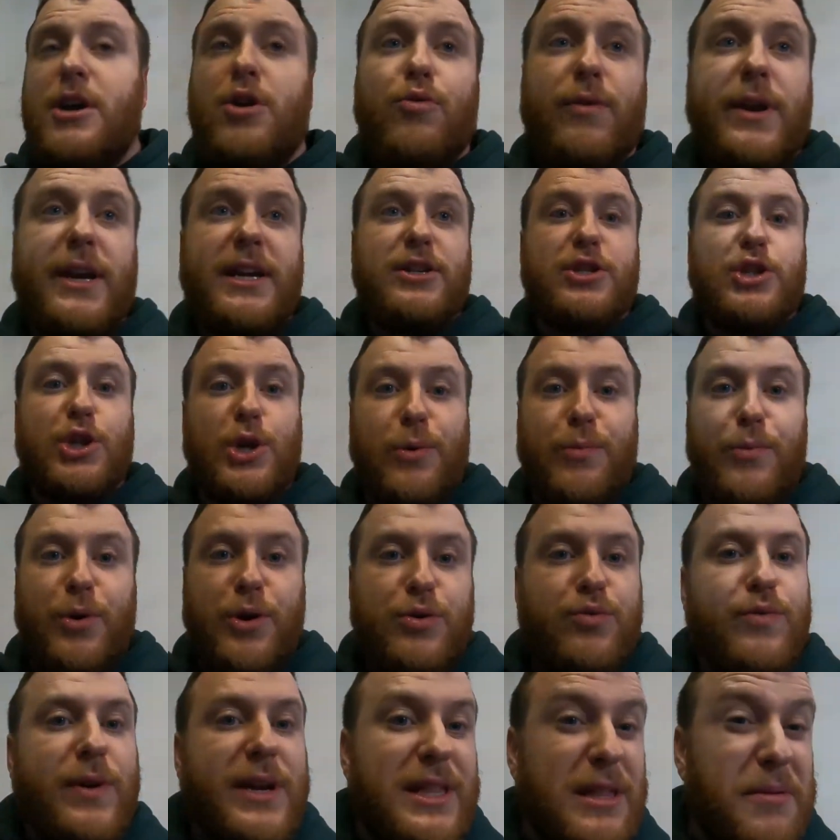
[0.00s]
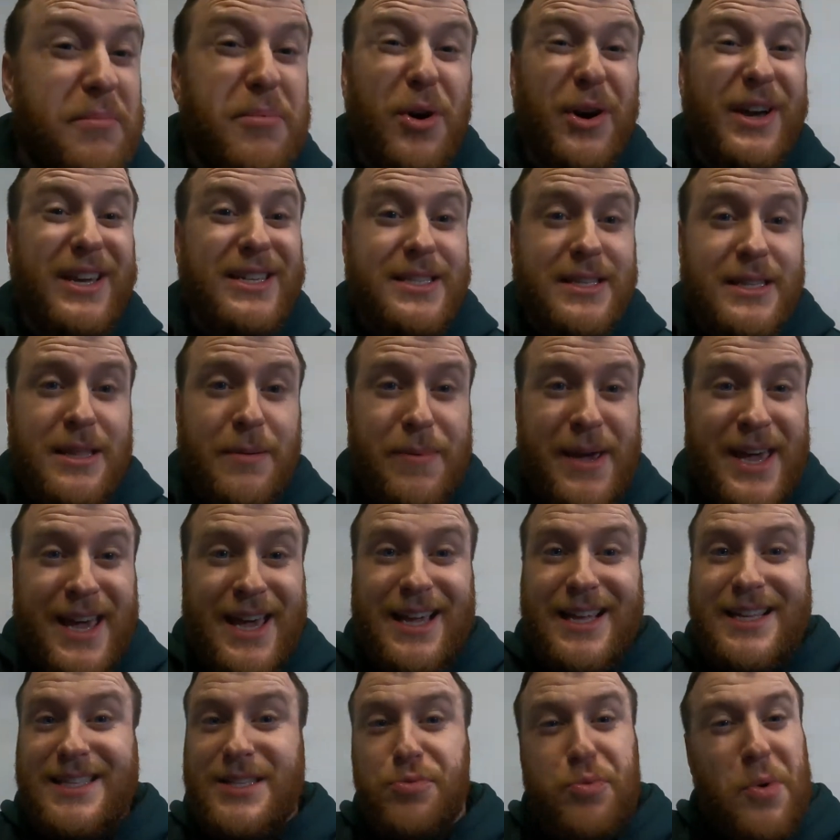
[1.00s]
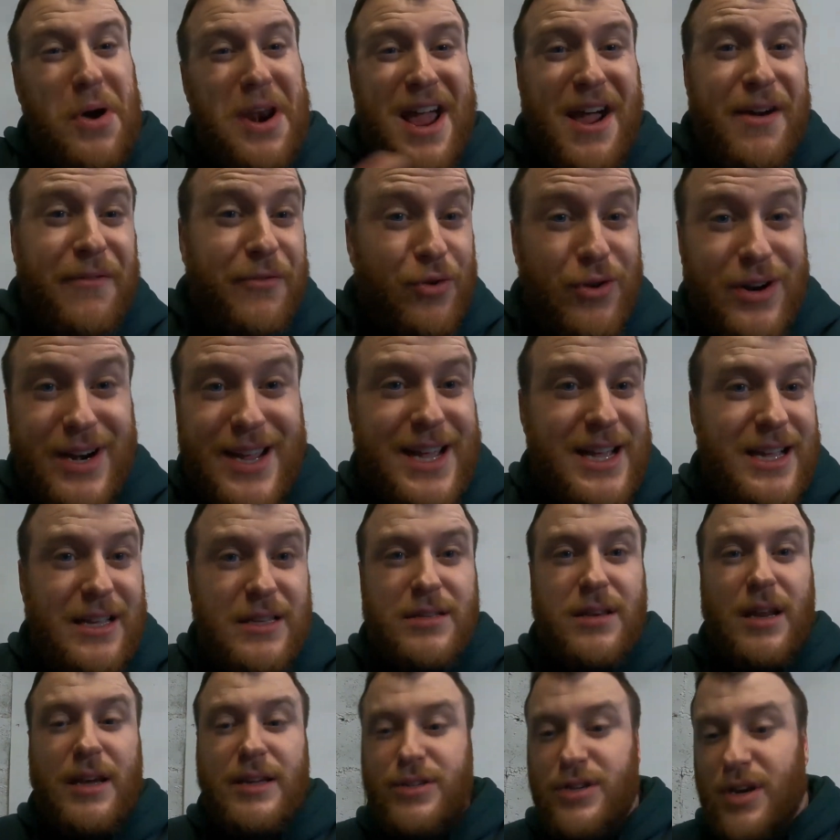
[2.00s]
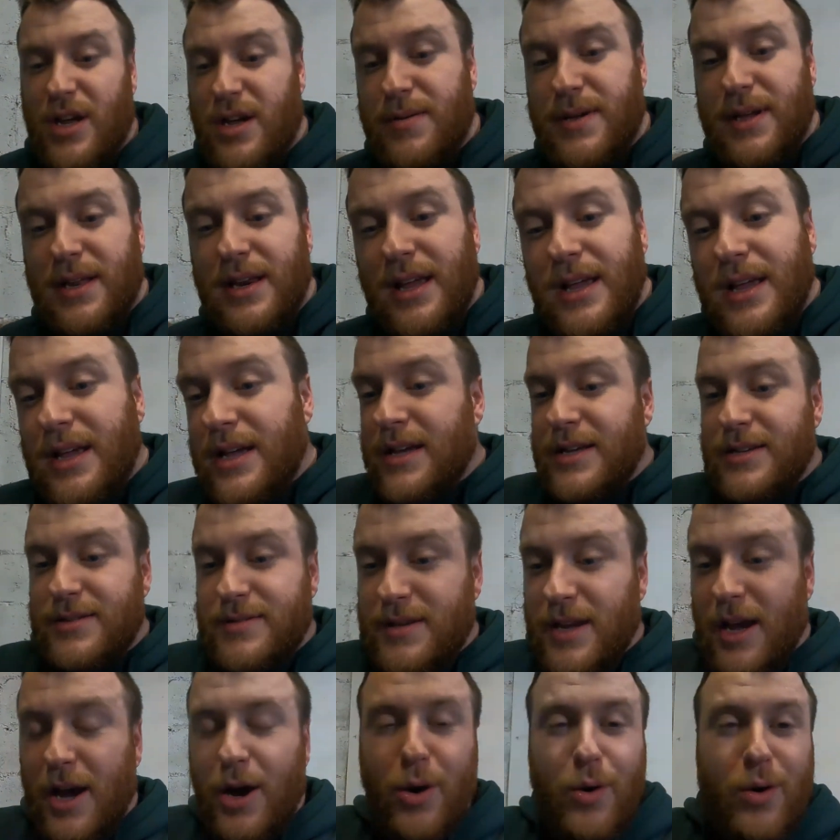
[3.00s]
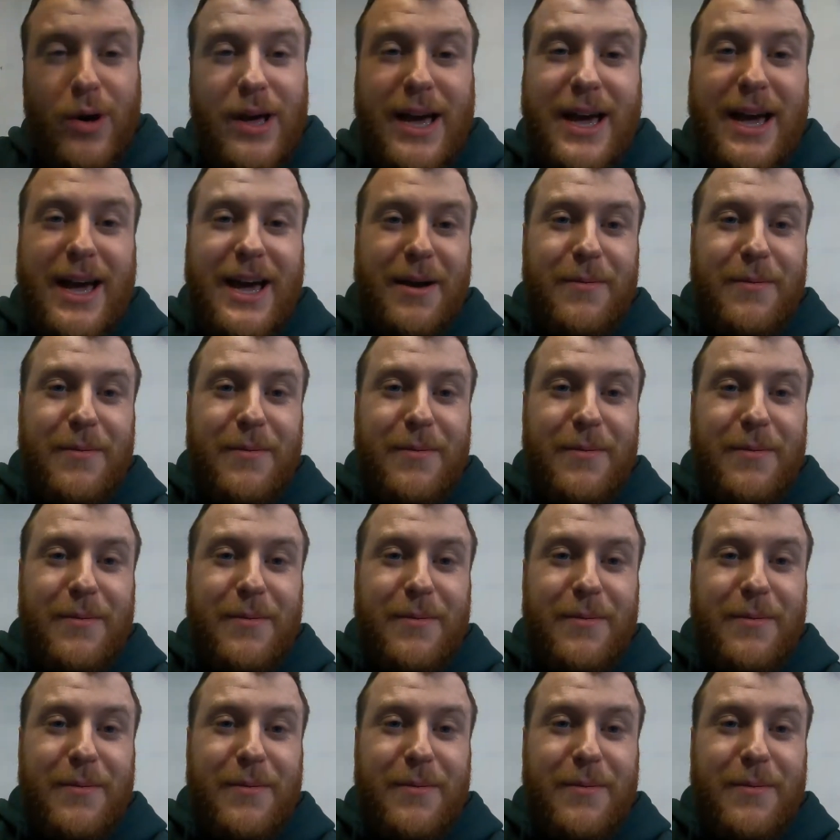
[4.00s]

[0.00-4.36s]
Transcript: ring someone, ring the boys in the pits, whatever it is, like, do you know what I mean? So